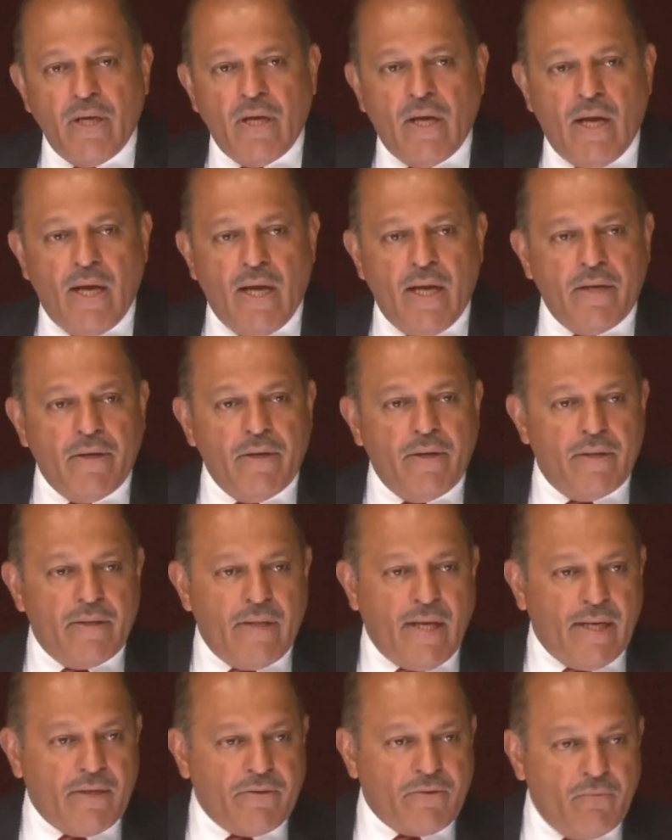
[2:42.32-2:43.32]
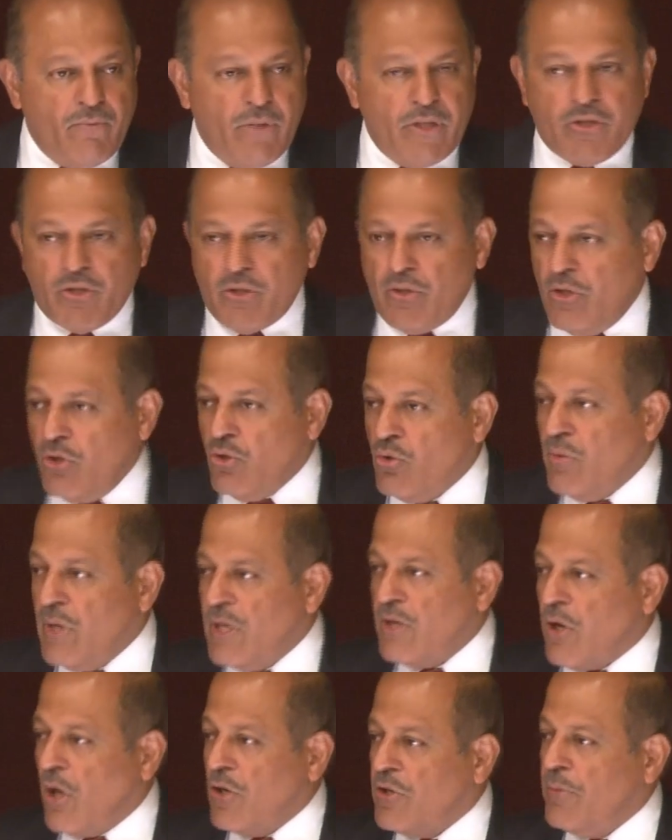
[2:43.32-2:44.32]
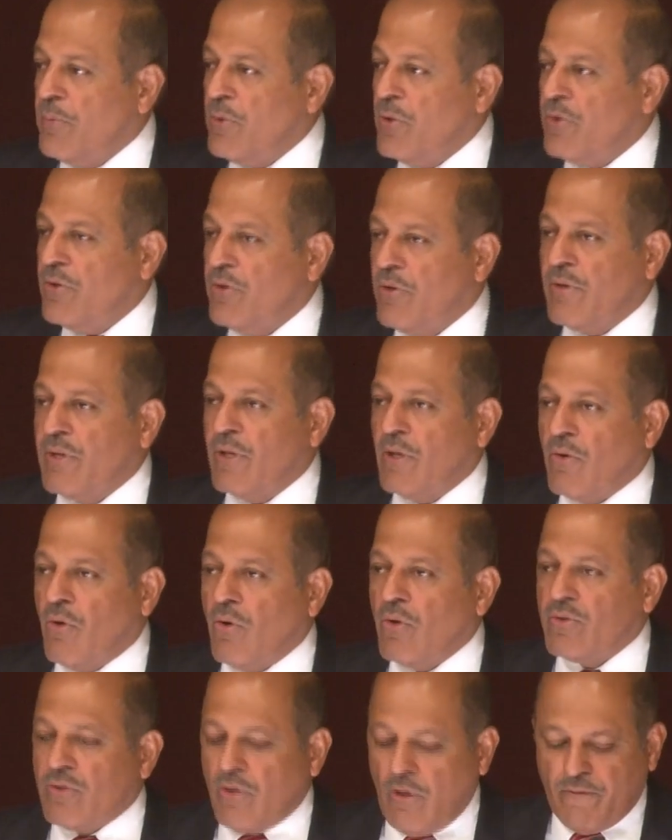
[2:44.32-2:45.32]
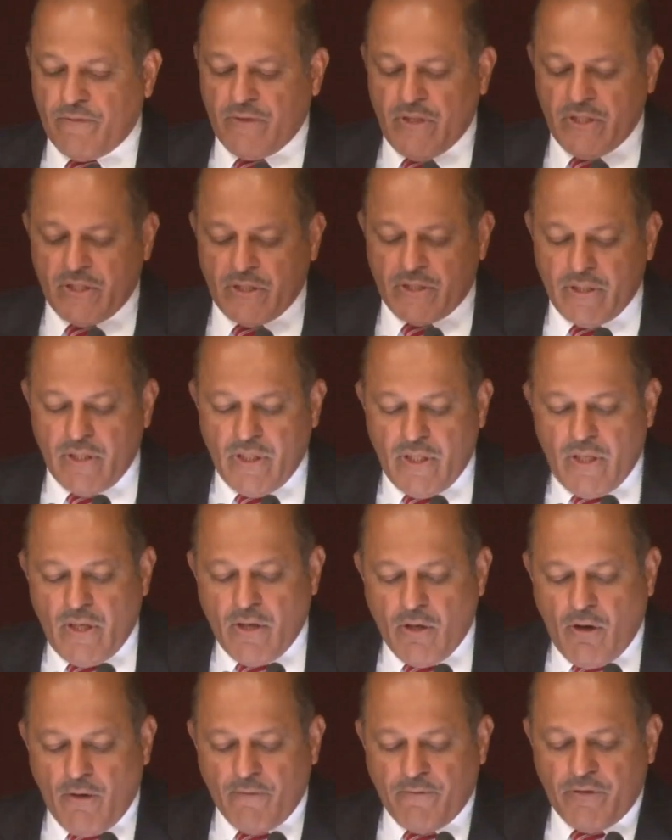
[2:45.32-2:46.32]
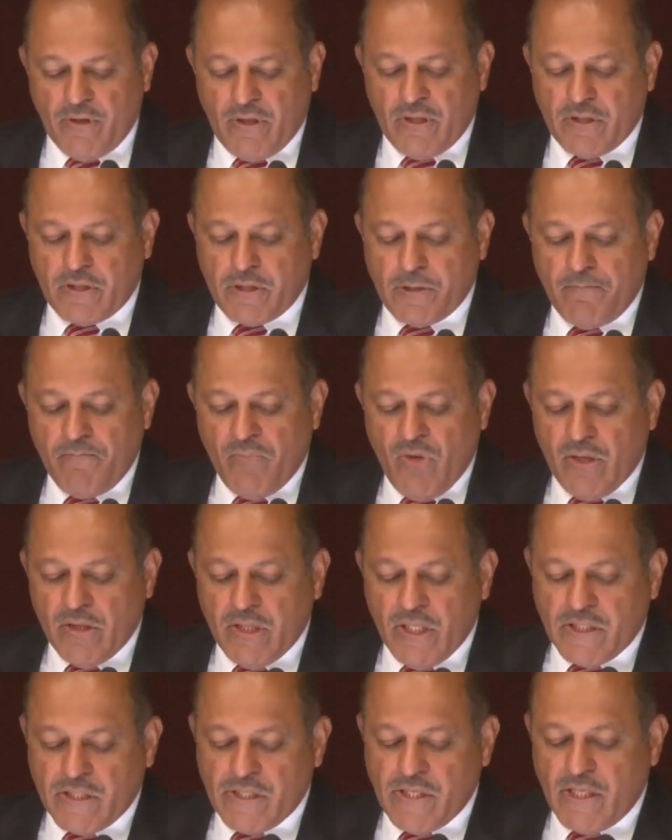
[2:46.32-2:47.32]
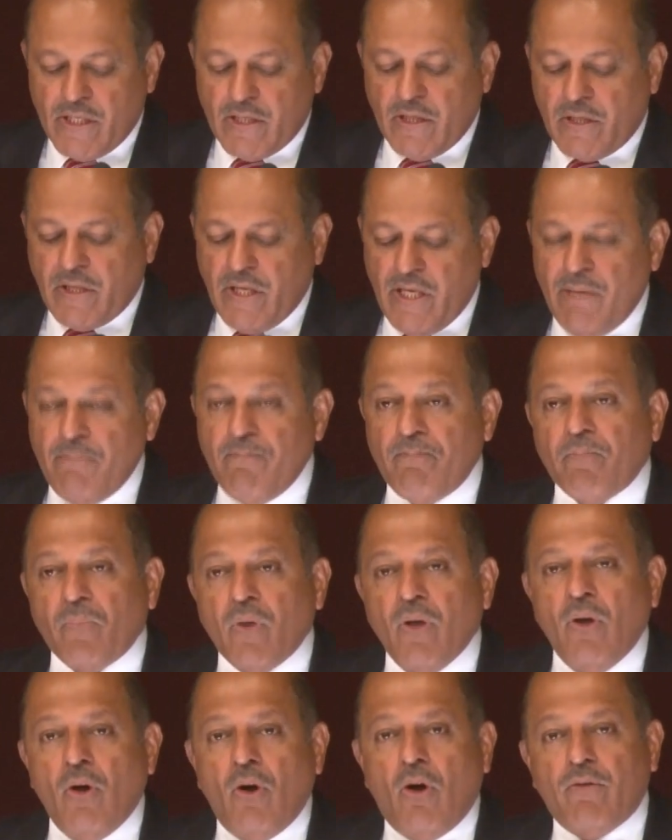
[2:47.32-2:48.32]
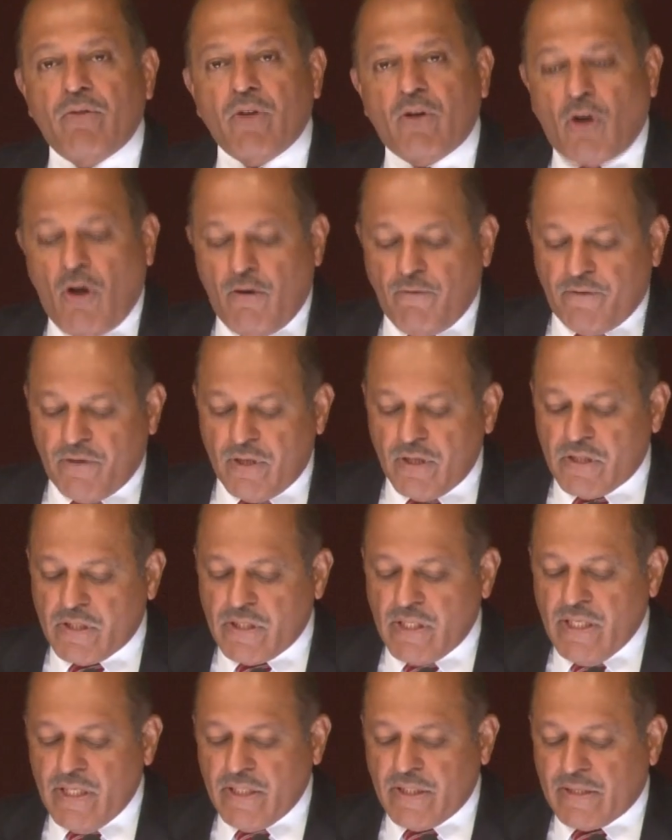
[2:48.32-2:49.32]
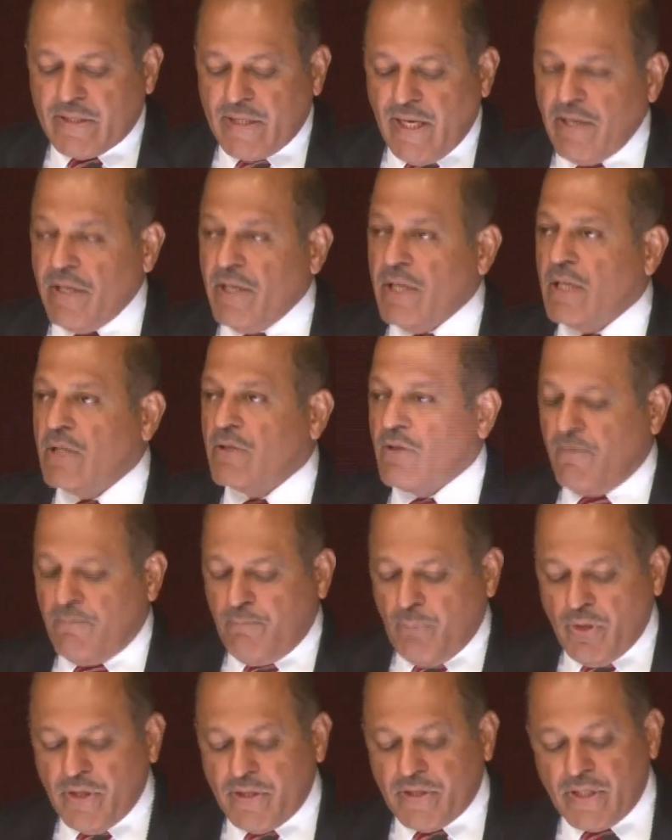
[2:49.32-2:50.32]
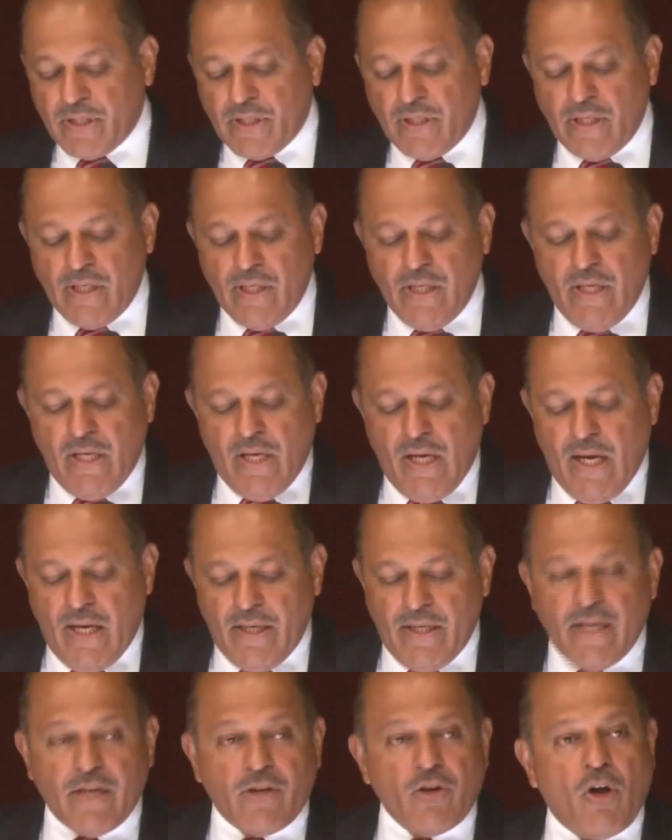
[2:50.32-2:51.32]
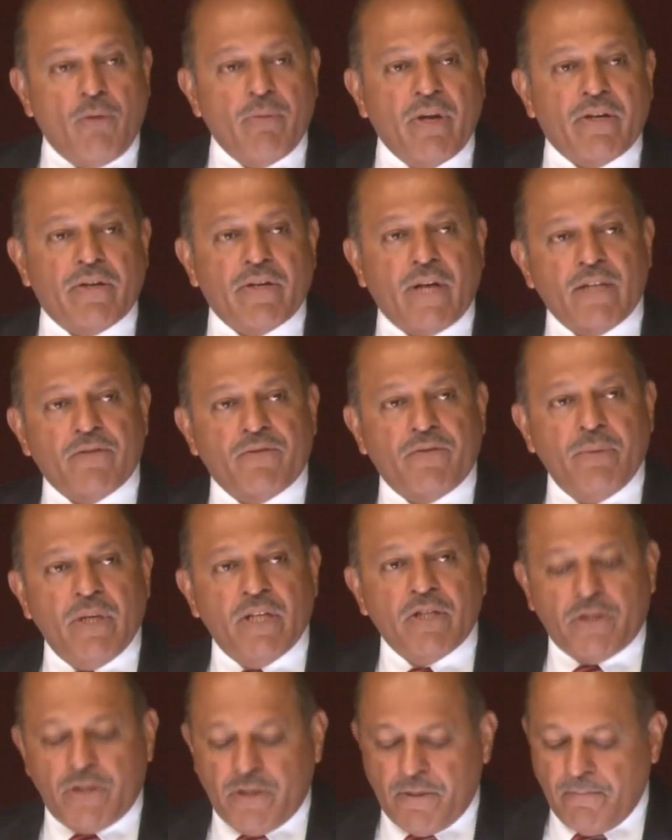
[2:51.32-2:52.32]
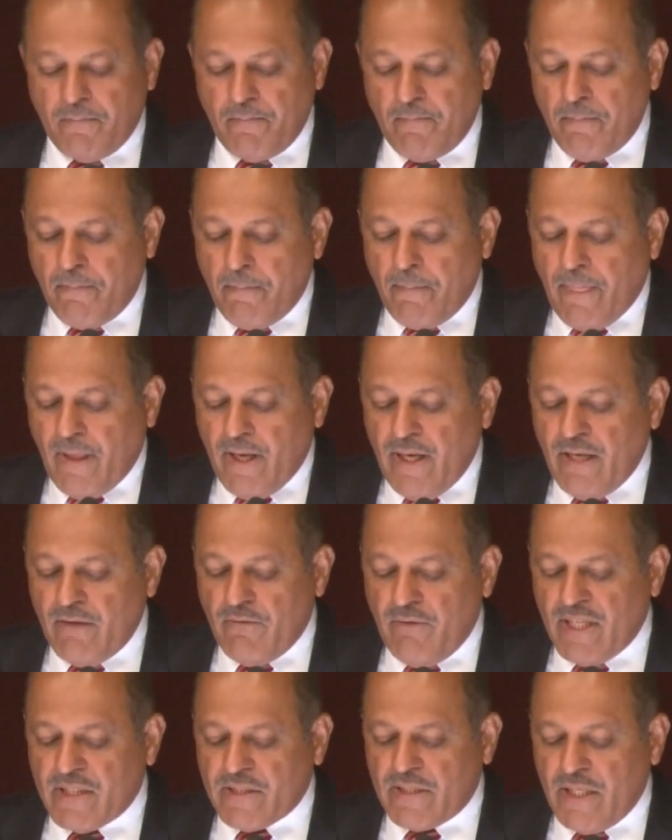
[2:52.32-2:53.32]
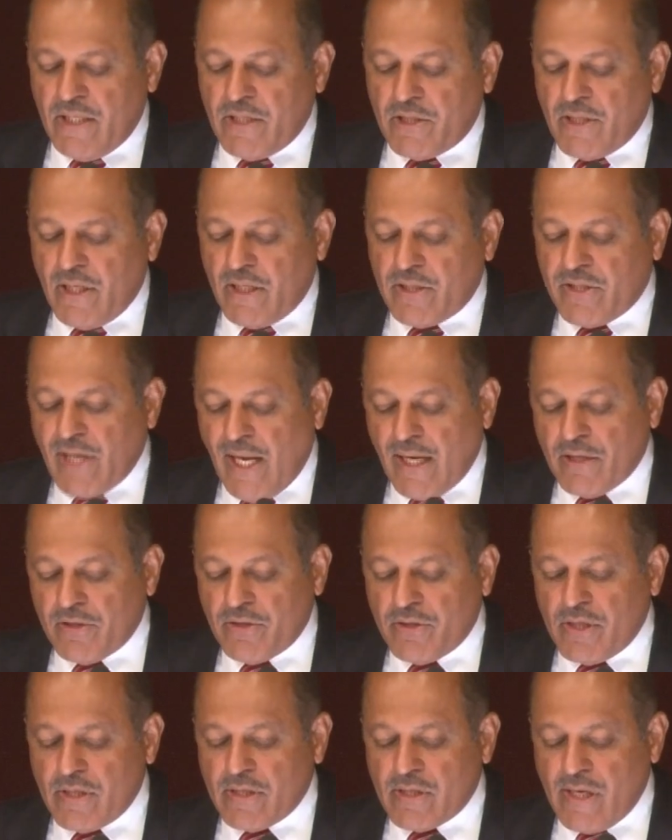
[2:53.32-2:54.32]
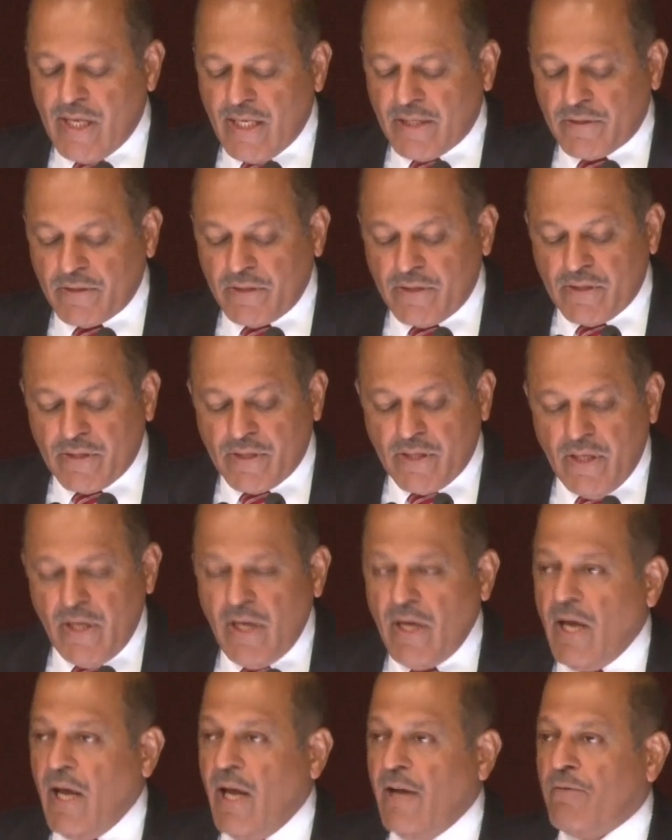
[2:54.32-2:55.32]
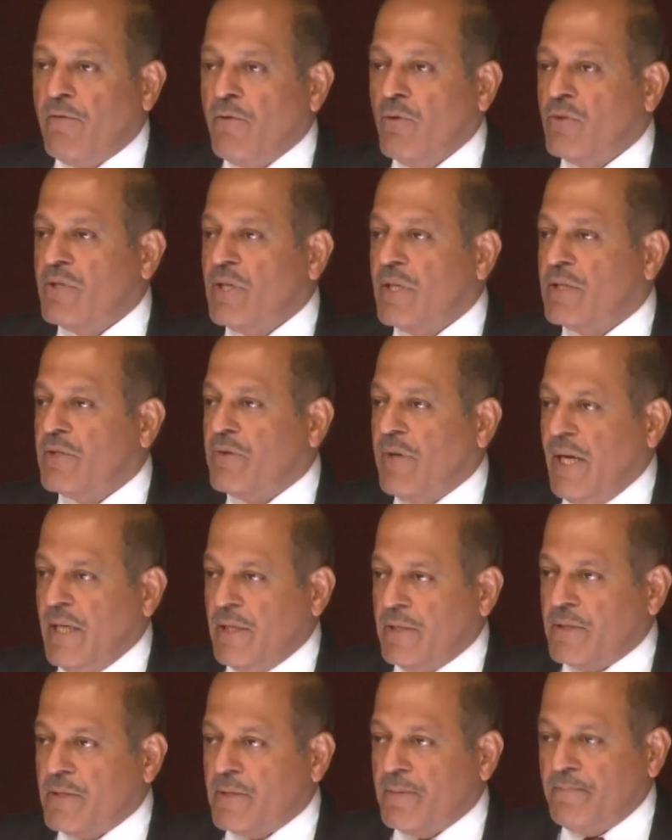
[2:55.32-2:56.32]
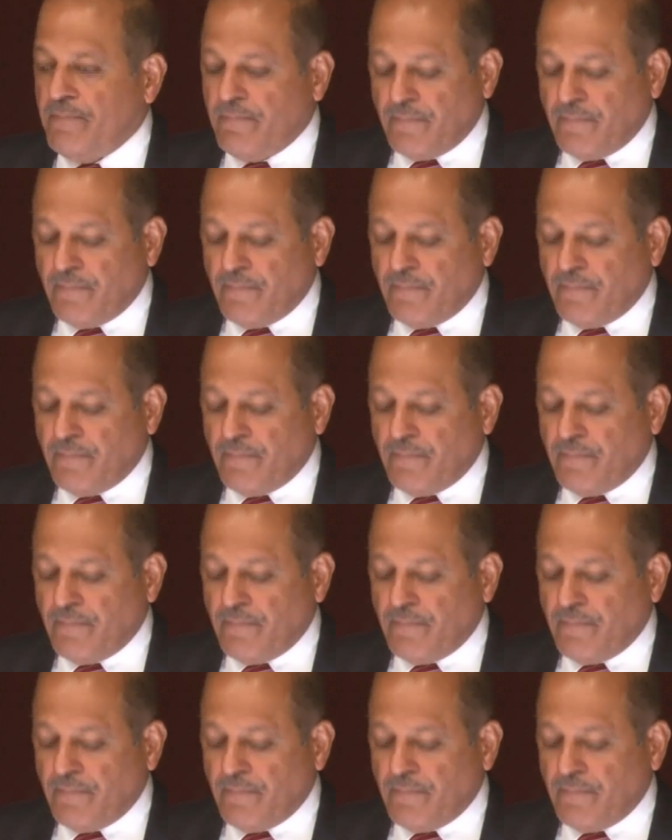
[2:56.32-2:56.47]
and that which you will contribute during the course of this conference. This year, the theme of the conference is 10 years of political and economic transformation in West Asia, challenges, lessons, and future trends.